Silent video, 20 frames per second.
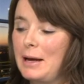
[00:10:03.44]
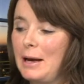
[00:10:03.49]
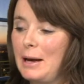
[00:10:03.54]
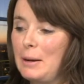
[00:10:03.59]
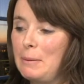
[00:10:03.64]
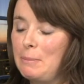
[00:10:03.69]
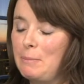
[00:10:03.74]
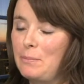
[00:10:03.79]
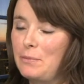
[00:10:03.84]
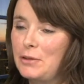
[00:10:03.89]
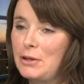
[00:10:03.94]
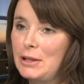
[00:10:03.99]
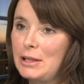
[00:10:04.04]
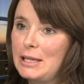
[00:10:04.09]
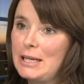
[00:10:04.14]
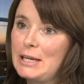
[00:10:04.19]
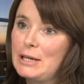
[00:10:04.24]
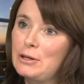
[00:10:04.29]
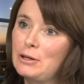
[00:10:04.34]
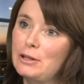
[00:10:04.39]
the
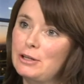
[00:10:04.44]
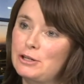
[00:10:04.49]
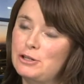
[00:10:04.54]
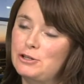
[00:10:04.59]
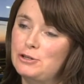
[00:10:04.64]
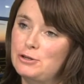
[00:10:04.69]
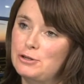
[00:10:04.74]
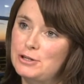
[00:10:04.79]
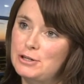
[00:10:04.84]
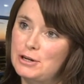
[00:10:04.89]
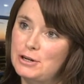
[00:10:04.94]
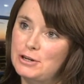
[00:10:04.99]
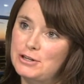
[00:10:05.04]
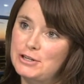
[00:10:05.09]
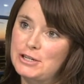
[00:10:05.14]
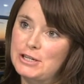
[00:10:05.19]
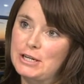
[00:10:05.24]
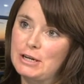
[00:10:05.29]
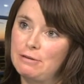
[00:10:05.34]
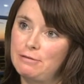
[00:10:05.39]
legal issues are
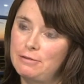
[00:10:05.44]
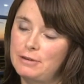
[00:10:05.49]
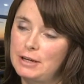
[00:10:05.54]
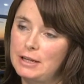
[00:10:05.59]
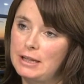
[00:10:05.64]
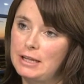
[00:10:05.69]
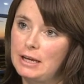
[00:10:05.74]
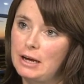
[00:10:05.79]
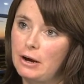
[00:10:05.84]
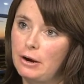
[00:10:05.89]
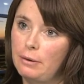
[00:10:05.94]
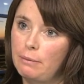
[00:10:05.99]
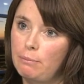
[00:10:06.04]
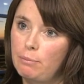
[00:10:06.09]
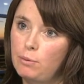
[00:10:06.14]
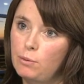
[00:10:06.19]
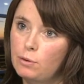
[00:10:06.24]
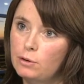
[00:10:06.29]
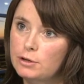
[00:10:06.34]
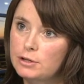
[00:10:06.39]
significant, they are
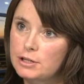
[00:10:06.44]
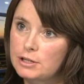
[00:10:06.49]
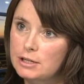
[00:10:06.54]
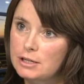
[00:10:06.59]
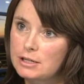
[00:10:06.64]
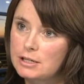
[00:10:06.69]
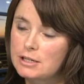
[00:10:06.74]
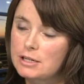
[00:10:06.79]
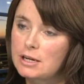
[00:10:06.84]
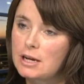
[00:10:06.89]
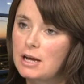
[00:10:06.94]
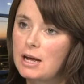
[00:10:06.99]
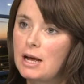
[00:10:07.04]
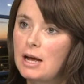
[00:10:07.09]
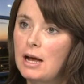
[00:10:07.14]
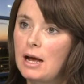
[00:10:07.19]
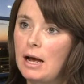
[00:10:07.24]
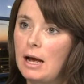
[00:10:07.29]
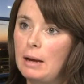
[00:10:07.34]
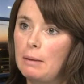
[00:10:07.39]
important,
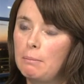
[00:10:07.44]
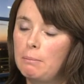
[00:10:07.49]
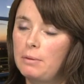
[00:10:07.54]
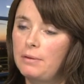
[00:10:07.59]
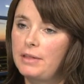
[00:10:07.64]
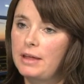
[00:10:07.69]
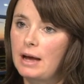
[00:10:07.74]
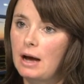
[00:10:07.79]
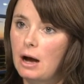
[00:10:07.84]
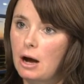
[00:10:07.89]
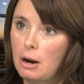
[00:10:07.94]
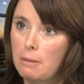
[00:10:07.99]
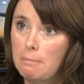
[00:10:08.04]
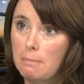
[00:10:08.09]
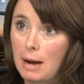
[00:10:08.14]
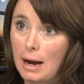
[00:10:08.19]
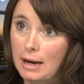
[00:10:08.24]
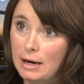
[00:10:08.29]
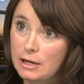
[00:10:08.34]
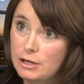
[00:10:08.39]
but they are
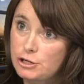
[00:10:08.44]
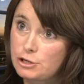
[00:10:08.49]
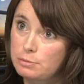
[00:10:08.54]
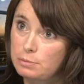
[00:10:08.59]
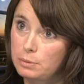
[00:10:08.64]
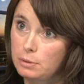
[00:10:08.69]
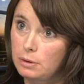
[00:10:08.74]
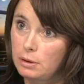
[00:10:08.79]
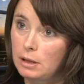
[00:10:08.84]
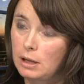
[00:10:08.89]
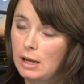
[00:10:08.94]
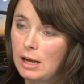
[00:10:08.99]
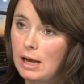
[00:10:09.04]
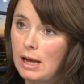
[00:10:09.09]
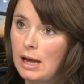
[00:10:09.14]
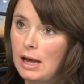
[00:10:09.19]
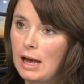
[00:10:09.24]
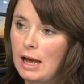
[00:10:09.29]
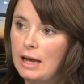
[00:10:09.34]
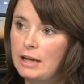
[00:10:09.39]
manageable.
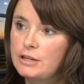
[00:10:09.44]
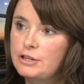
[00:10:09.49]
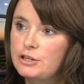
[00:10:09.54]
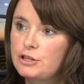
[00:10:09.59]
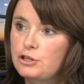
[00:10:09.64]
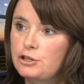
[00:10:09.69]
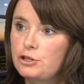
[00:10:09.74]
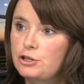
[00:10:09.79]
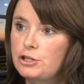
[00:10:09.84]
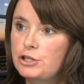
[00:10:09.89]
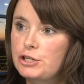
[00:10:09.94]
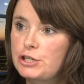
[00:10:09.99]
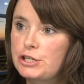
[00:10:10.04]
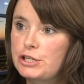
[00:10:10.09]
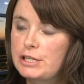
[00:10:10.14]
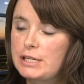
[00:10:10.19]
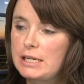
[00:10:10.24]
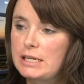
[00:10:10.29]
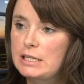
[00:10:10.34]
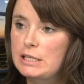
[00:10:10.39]

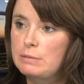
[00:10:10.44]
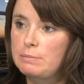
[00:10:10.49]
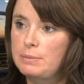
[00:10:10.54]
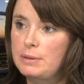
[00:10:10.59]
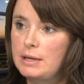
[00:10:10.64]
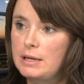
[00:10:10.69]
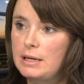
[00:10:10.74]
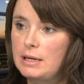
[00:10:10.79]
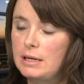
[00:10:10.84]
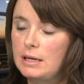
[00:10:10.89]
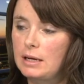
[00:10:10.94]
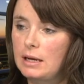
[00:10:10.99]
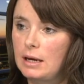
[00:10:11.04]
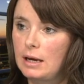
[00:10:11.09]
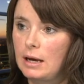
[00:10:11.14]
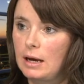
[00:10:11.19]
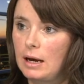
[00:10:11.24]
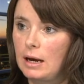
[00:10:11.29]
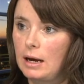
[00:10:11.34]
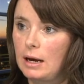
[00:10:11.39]
Institutions need to be
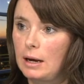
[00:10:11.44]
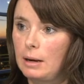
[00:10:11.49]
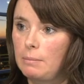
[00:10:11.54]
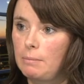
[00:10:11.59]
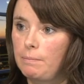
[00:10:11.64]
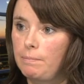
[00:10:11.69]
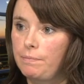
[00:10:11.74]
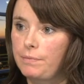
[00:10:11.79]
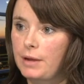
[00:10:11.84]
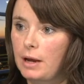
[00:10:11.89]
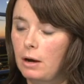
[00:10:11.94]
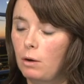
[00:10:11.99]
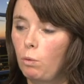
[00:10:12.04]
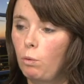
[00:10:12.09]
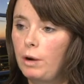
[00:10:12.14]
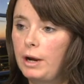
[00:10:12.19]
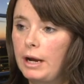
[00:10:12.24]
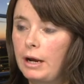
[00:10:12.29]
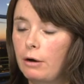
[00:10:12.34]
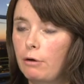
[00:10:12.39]

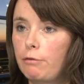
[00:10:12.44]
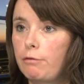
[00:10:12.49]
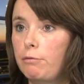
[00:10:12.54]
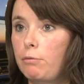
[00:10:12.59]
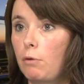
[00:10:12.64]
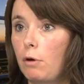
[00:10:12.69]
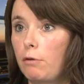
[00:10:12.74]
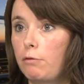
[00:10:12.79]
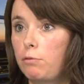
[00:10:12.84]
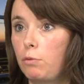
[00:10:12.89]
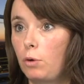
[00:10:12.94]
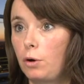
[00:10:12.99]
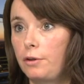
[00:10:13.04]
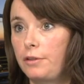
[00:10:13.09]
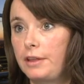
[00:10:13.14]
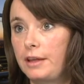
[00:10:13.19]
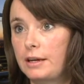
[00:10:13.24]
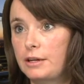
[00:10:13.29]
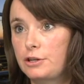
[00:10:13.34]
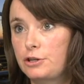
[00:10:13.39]
aware of
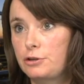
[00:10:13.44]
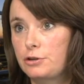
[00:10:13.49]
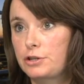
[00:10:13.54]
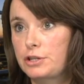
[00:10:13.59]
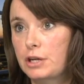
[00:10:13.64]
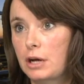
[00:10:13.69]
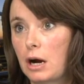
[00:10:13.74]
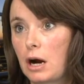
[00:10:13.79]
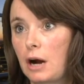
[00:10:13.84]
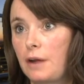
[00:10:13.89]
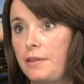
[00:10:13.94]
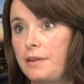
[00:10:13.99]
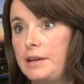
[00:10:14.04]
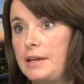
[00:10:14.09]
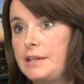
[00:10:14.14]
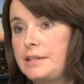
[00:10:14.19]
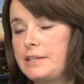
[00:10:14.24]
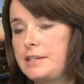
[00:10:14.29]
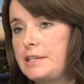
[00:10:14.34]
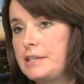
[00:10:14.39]
what the issues are. They
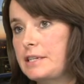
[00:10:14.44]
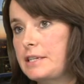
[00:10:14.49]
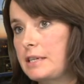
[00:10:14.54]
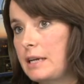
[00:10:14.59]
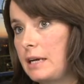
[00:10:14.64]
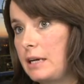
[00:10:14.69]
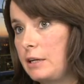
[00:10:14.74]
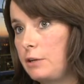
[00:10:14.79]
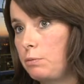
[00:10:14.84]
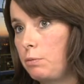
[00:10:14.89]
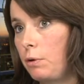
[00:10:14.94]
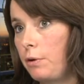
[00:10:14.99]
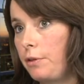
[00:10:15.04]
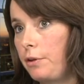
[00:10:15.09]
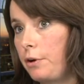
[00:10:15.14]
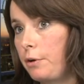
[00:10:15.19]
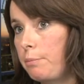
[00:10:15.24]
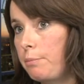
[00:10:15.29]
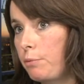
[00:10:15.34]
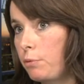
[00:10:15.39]
need to decide what
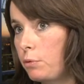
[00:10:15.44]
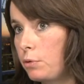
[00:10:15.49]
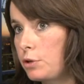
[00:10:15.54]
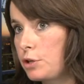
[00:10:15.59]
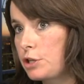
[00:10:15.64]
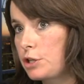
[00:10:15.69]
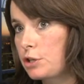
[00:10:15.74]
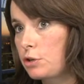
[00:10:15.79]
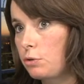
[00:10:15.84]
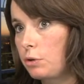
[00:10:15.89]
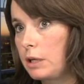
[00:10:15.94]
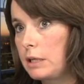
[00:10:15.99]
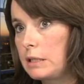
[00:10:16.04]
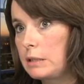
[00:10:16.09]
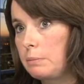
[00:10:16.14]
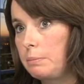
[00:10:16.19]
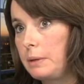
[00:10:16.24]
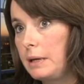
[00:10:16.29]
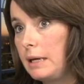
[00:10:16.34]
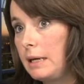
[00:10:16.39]
their approach is going
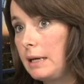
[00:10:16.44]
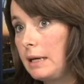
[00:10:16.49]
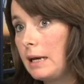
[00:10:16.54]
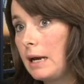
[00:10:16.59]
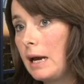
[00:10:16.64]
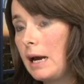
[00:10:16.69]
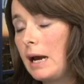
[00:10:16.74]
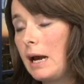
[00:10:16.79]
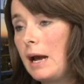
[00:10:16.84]
to be.